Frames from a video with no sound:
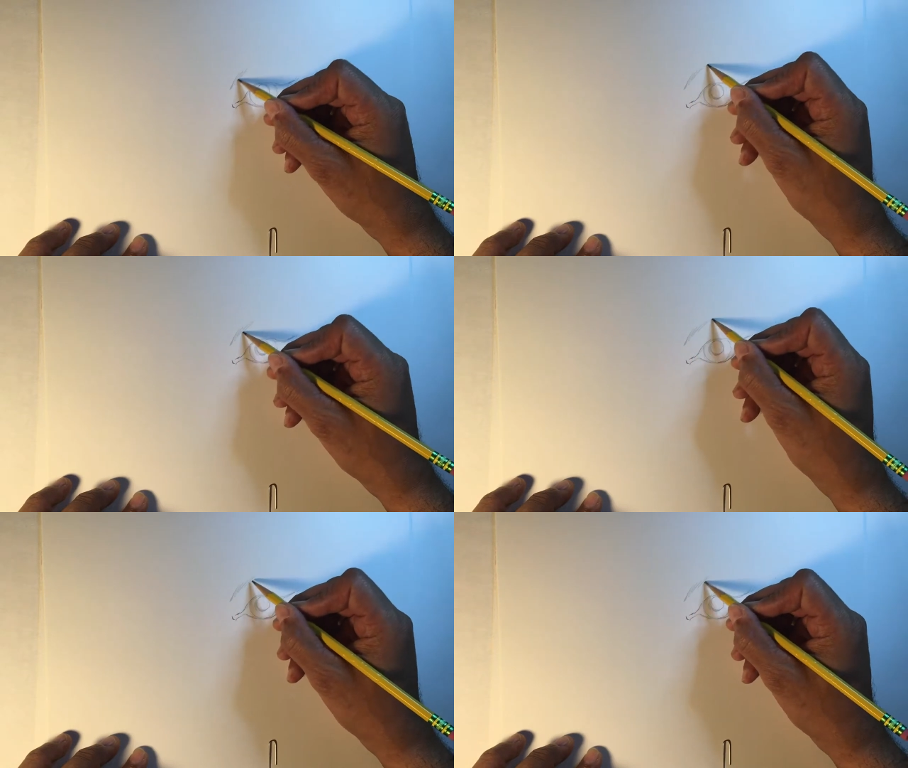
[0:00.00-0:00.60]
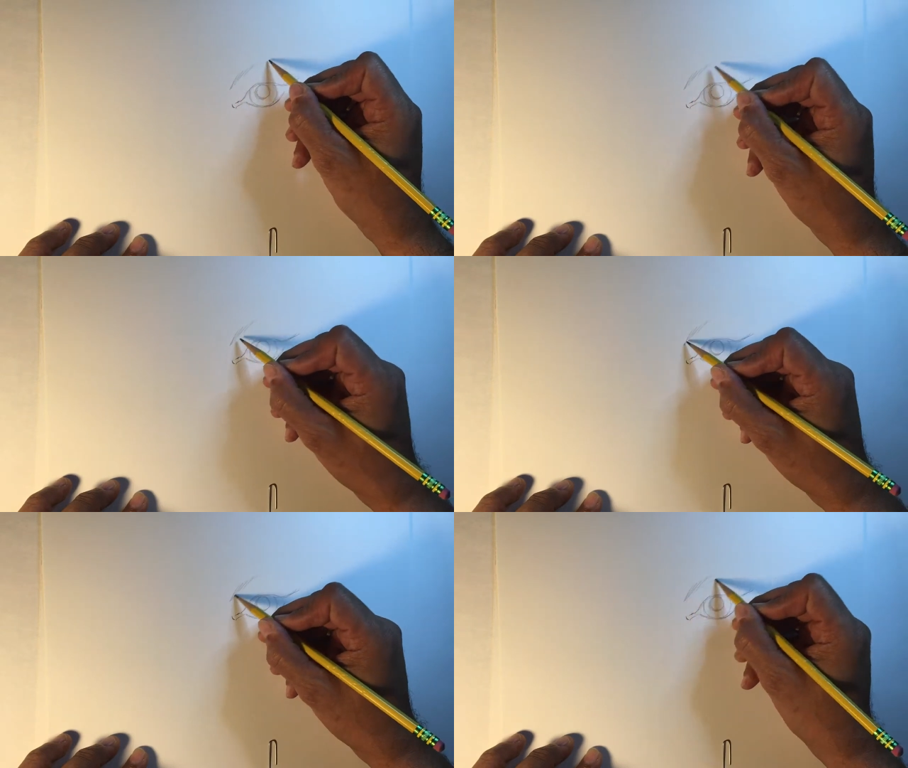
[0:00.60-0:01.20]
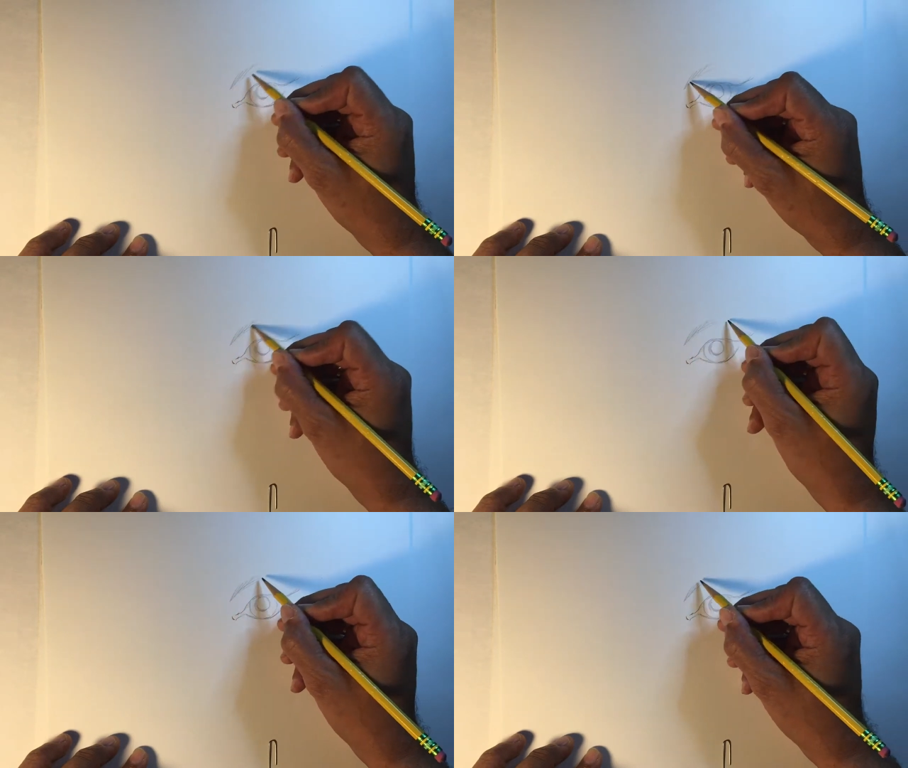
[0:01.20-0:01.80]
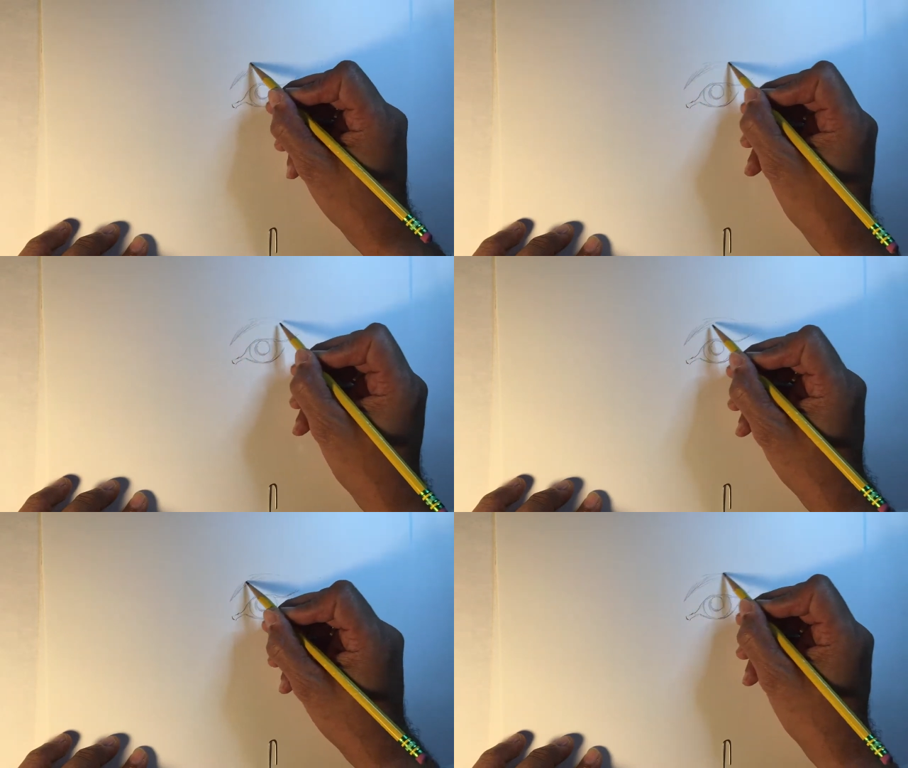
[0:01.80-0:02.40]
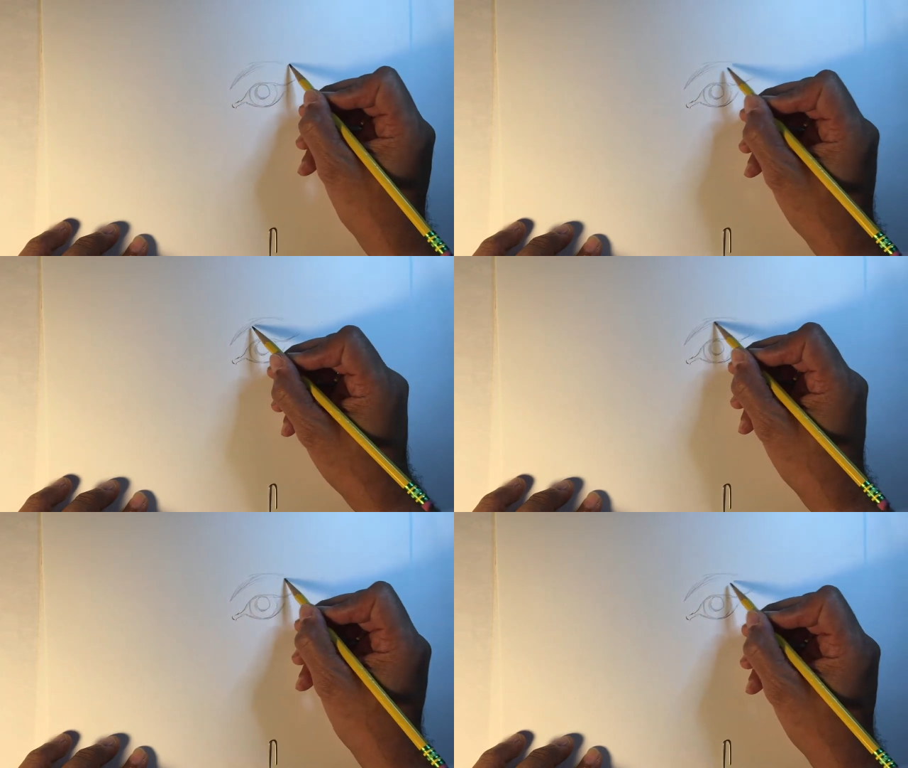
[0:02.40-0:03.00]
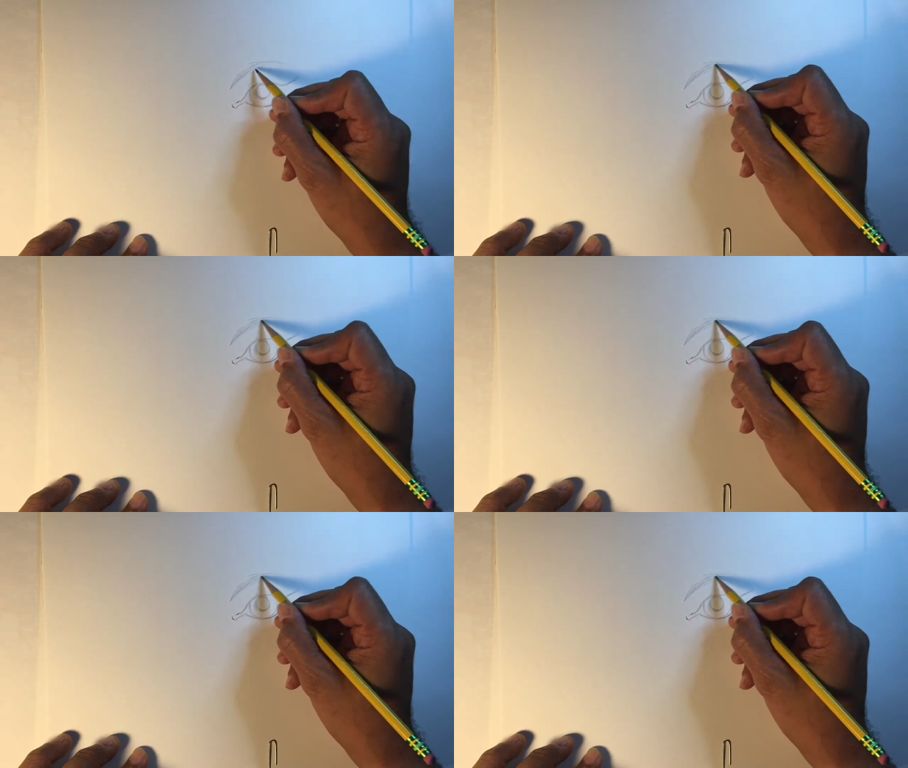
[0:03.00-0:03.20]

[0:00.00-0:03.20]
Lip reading: Nobody's mouth can be seen.